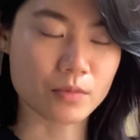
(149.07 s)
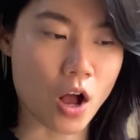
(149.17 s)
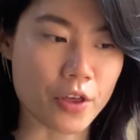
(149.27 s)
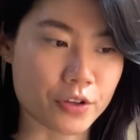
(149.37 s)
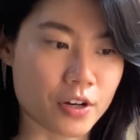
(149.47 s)

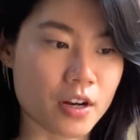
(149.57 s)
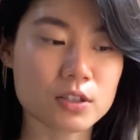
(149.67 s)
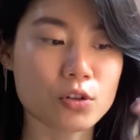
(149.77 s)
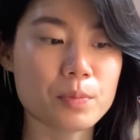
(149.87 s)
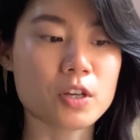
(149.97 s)
author.
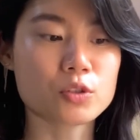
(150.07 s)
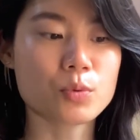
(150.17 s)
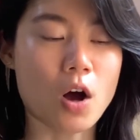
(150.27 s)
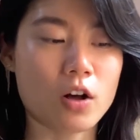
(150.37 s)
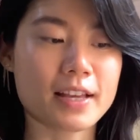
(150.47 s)
So because we
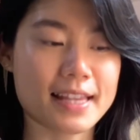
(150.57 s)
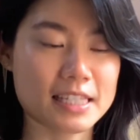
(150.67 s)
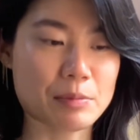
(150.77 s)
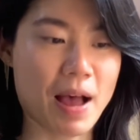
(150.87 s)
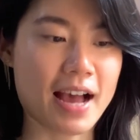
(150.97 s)
all get
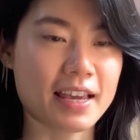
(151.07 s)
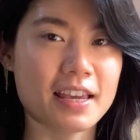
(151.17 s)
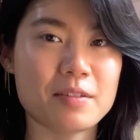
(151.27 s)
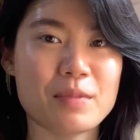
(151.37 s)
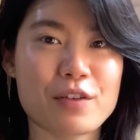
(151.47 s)
this
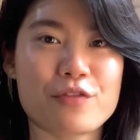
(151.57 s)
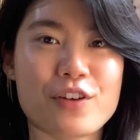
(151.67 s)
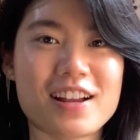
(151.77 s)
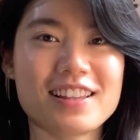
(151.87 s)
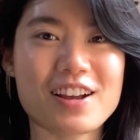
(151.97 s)
packet, my
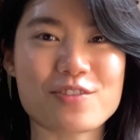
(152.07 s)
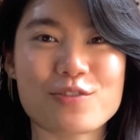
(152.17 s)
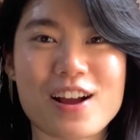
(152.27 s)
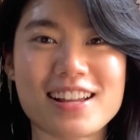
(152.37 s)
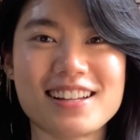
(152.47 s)
friend like
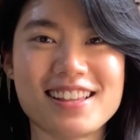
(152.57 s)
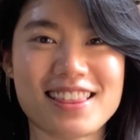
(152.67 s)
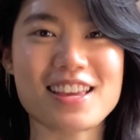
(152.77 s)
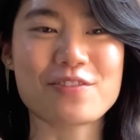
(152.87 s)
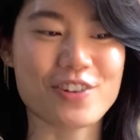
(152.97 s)
read the
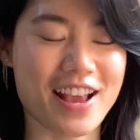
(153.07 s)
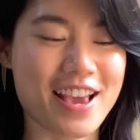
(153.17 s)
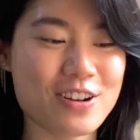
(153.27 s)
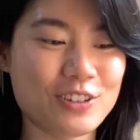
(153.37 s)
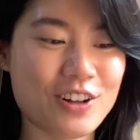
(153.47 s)
thing for
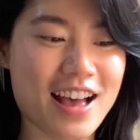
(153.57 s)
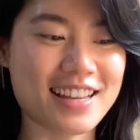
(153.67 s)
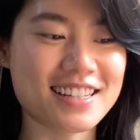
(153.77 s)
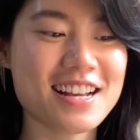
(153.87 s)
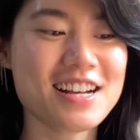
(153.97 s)
Hegel
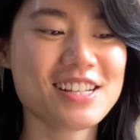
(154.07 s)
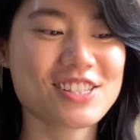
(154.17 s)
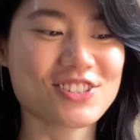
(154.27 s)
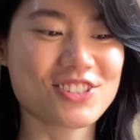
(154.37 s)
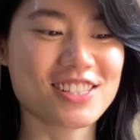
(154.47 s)
and
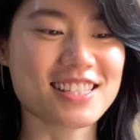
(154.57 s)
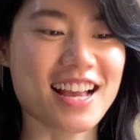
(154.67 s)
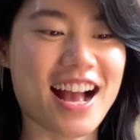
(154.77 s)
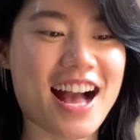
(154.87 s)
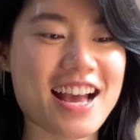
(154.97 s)
she was just
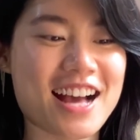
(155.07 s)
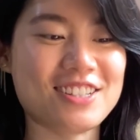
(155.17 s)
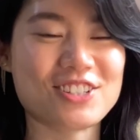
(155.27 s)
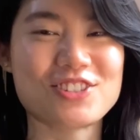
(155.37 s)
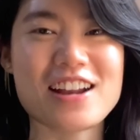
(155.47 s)
like, I
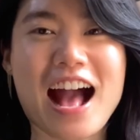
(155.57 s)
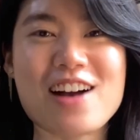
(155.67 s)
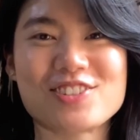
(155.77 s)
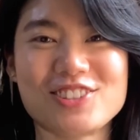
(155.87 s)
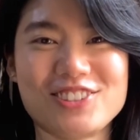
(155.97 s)
understood
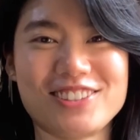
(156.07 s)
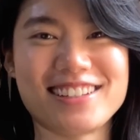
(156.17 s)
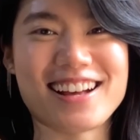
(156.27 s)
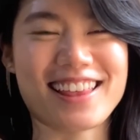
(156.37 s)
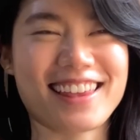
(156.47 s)
absolutely
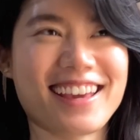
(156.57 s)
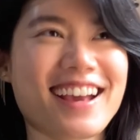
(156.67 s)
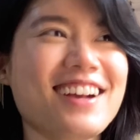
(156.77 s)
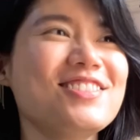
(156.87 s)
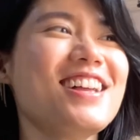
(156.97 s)
nothing.